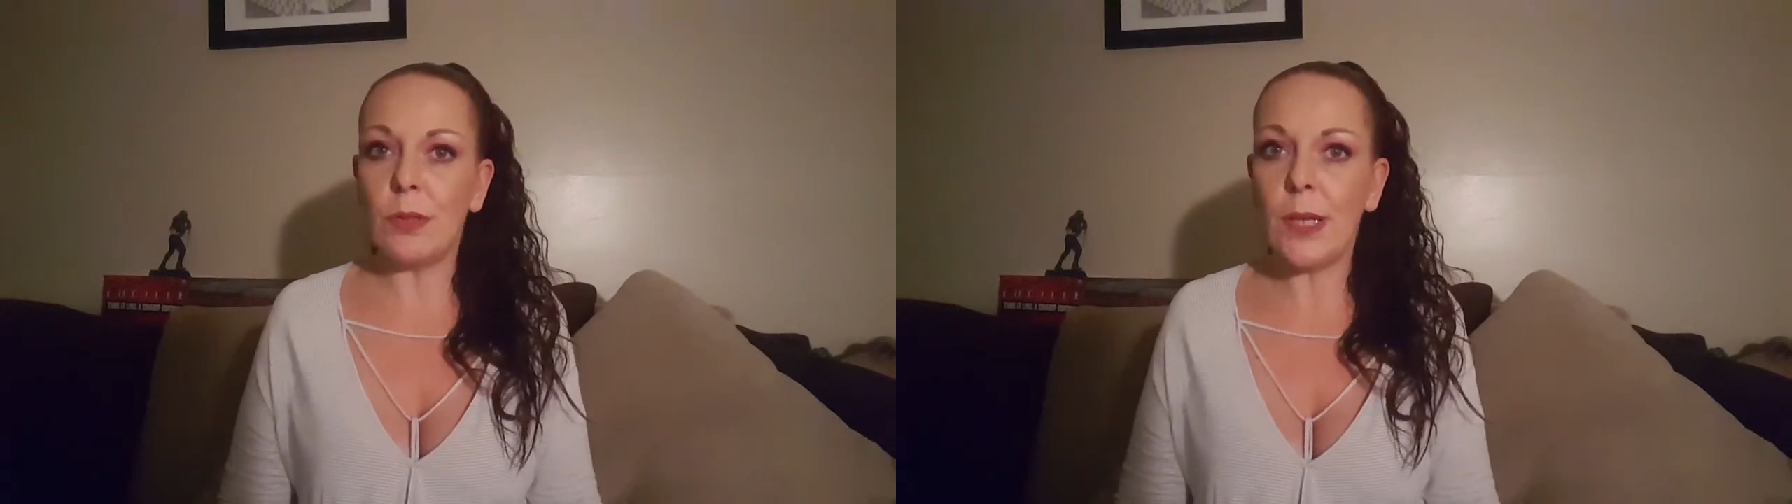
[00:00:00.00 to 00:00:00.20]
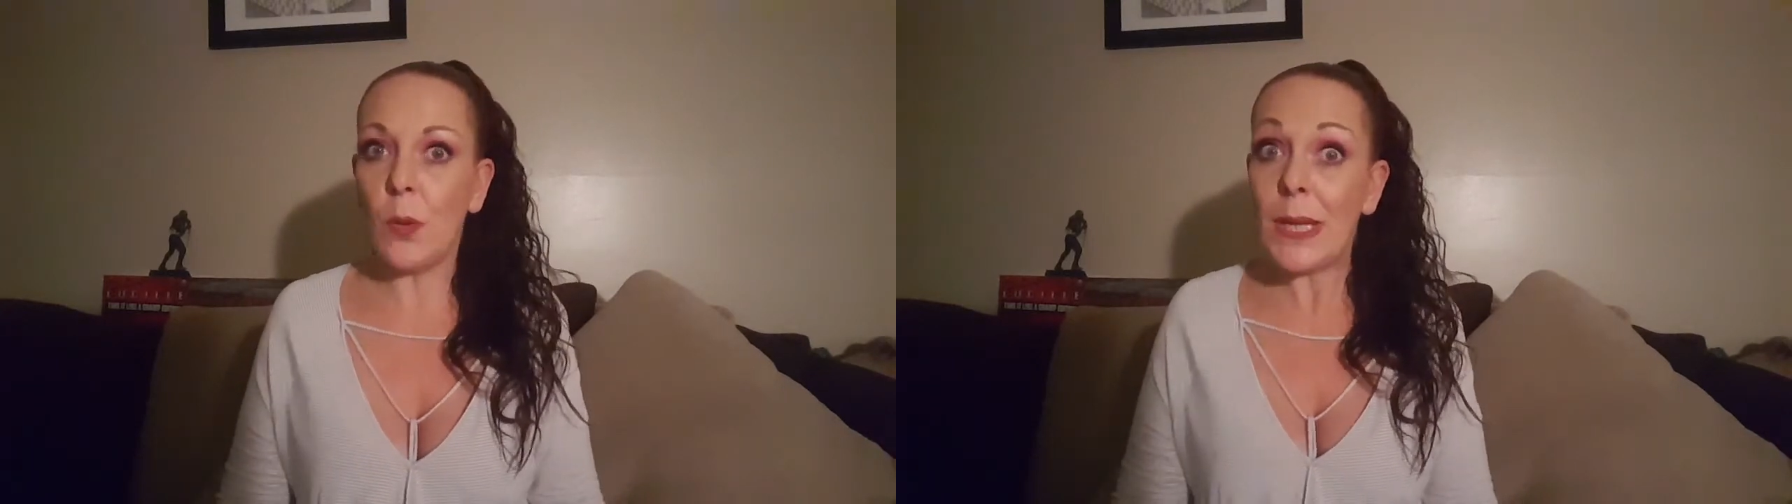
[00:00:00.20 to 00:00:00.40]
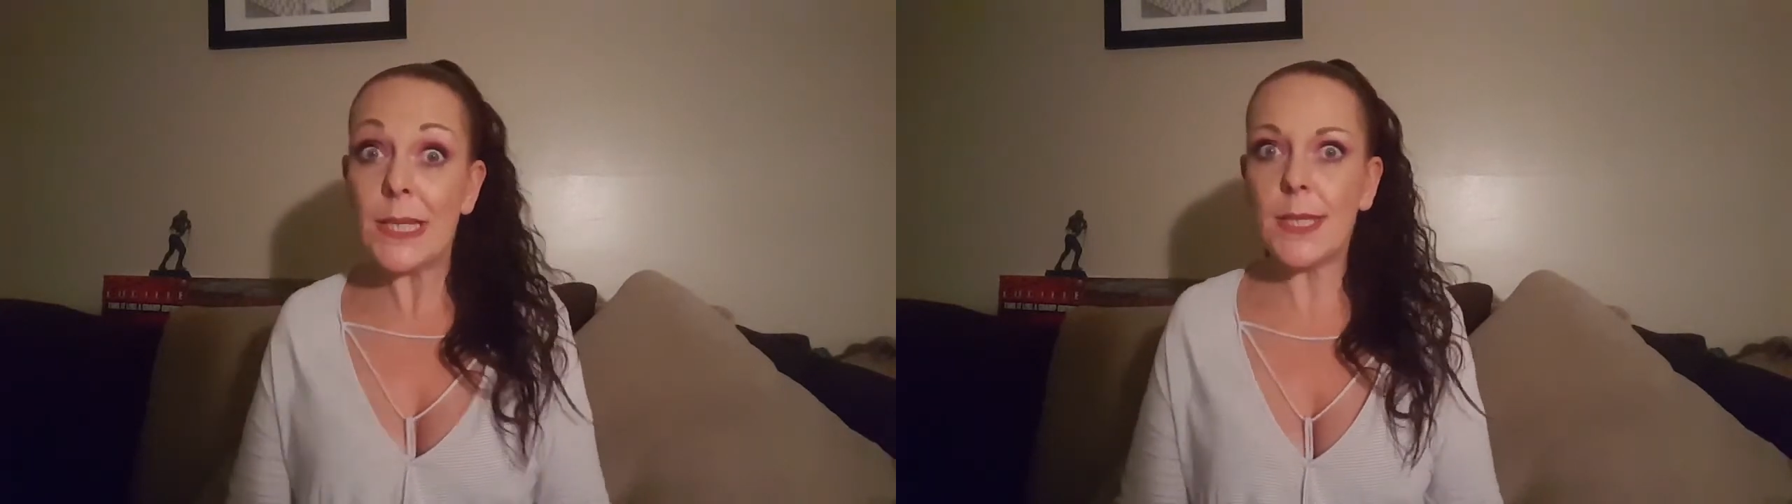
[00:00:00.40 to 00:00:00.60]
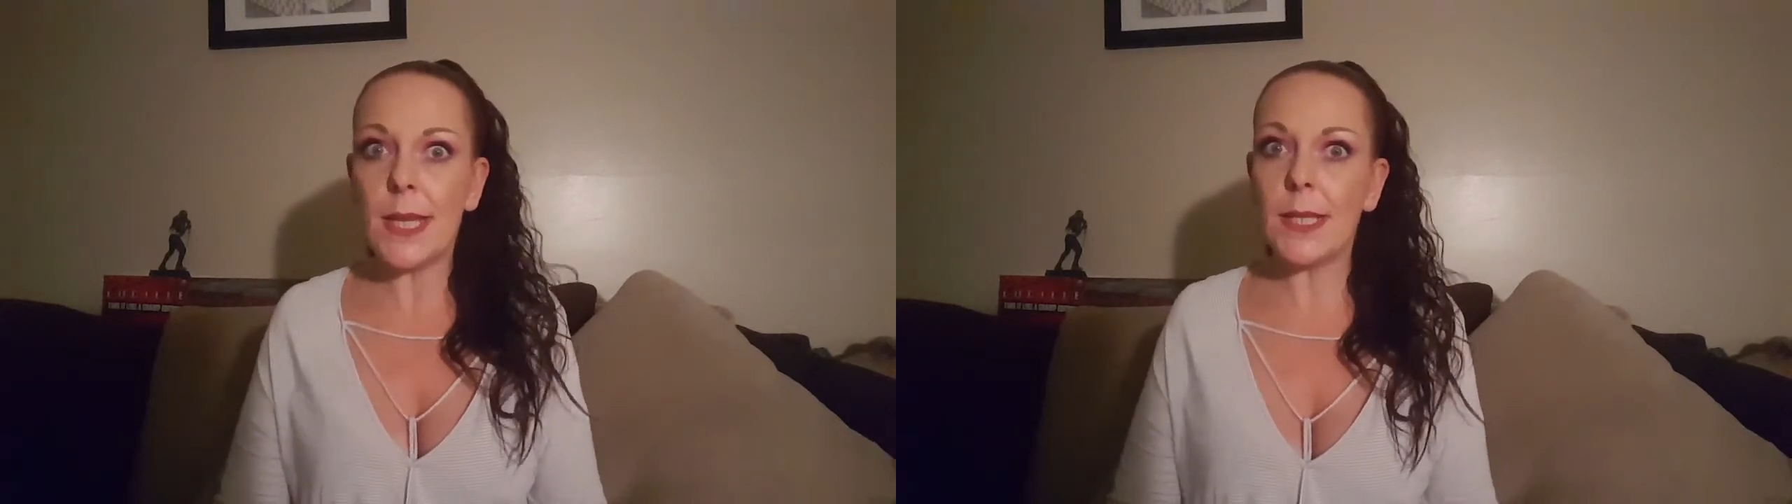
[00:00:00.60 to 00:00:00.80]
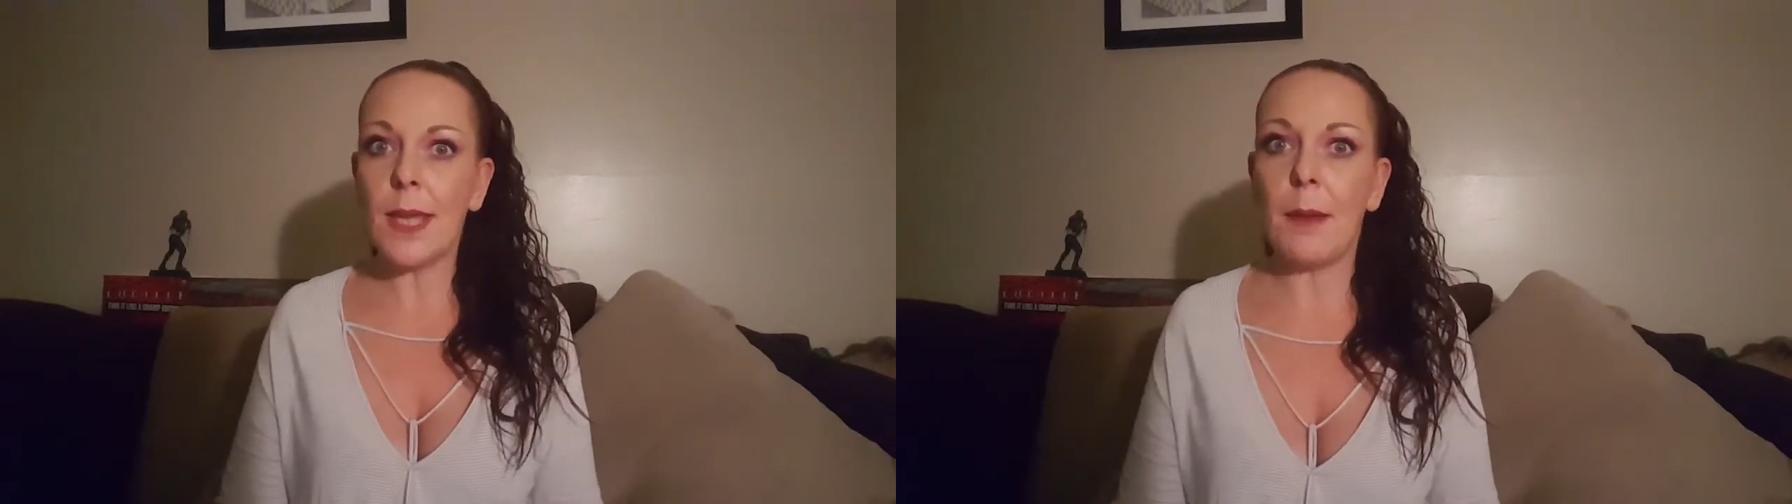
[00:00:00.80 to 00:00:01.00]

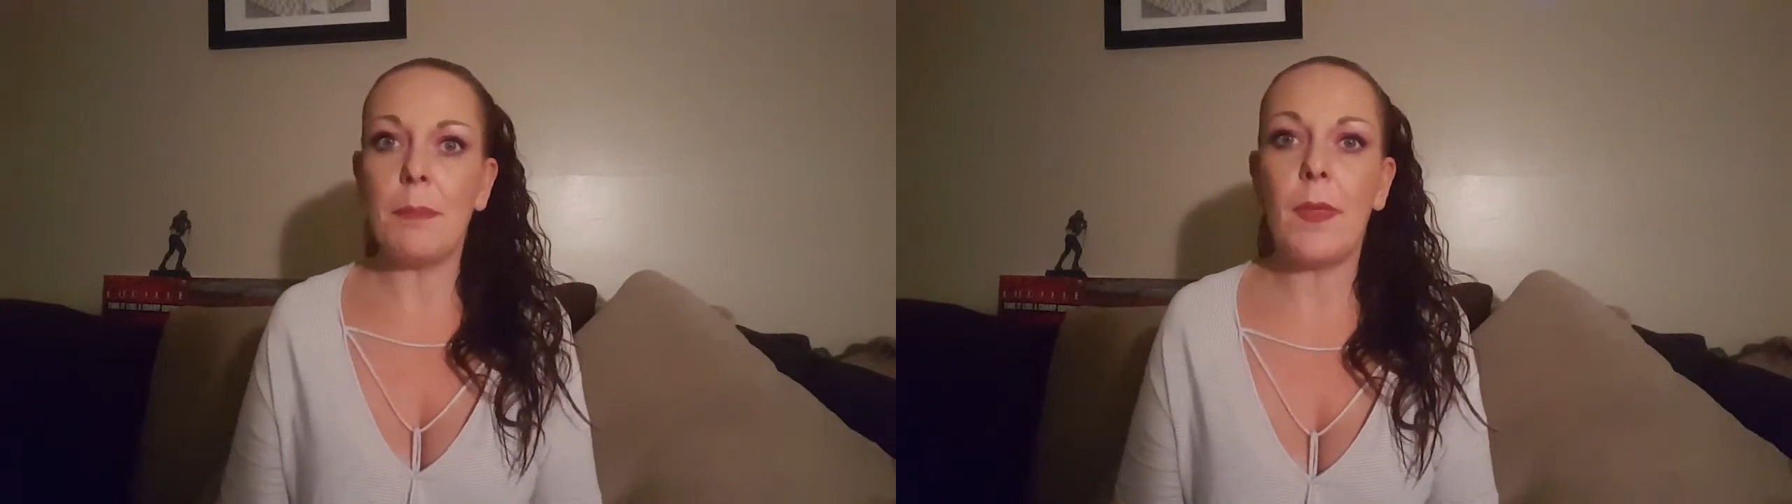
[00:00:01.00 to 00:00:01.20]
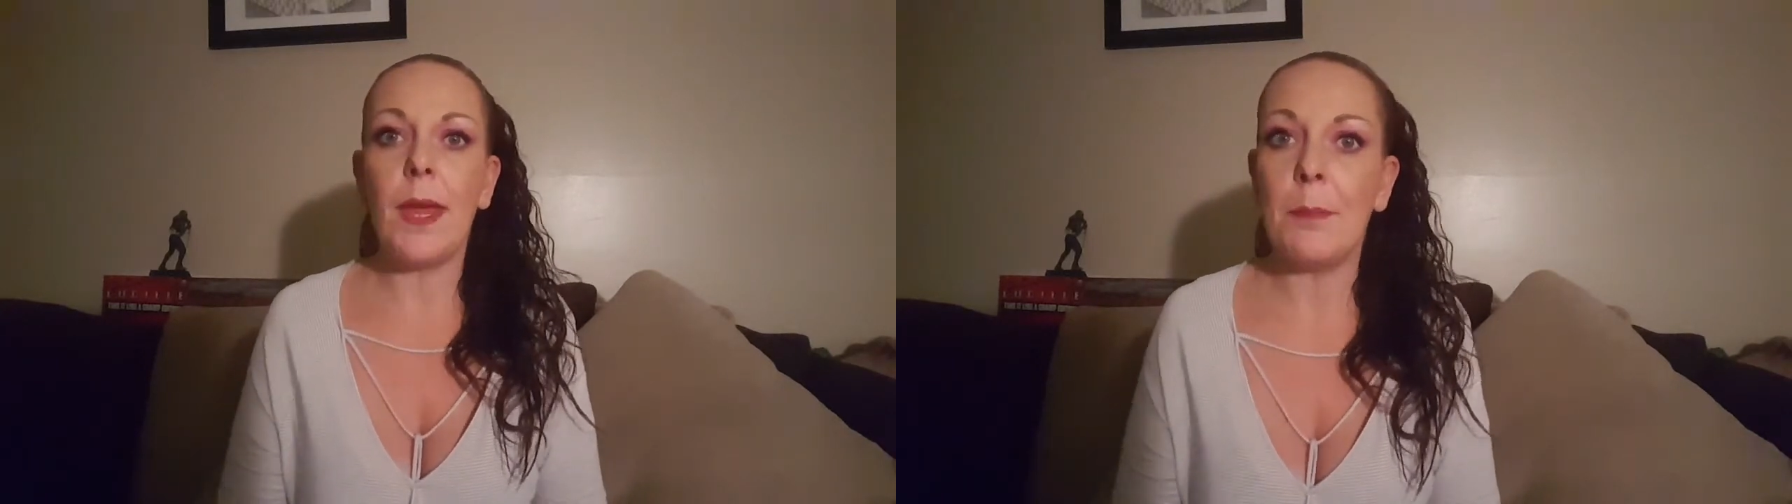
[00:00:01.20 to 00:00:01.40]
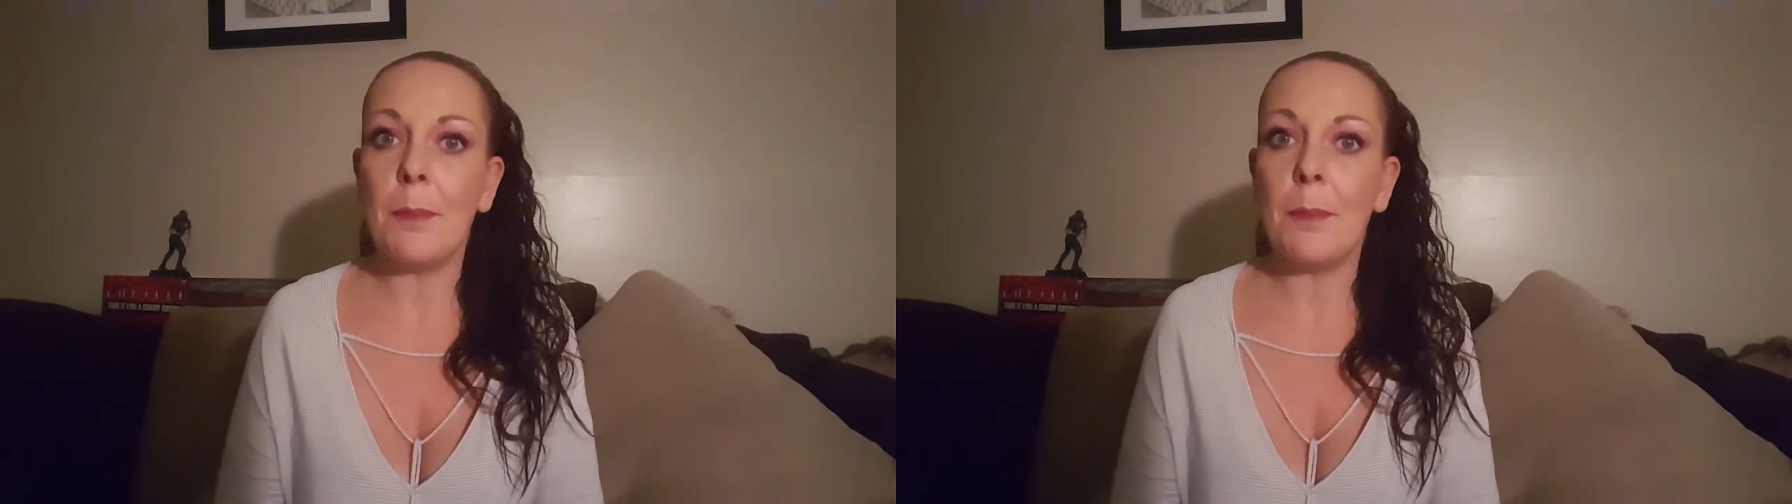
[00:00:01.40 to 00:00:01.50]
instinct type thing.